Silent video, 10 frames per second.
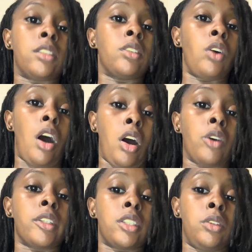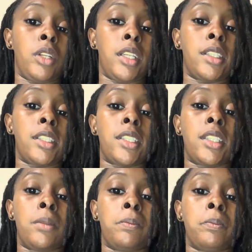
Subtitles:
to all students.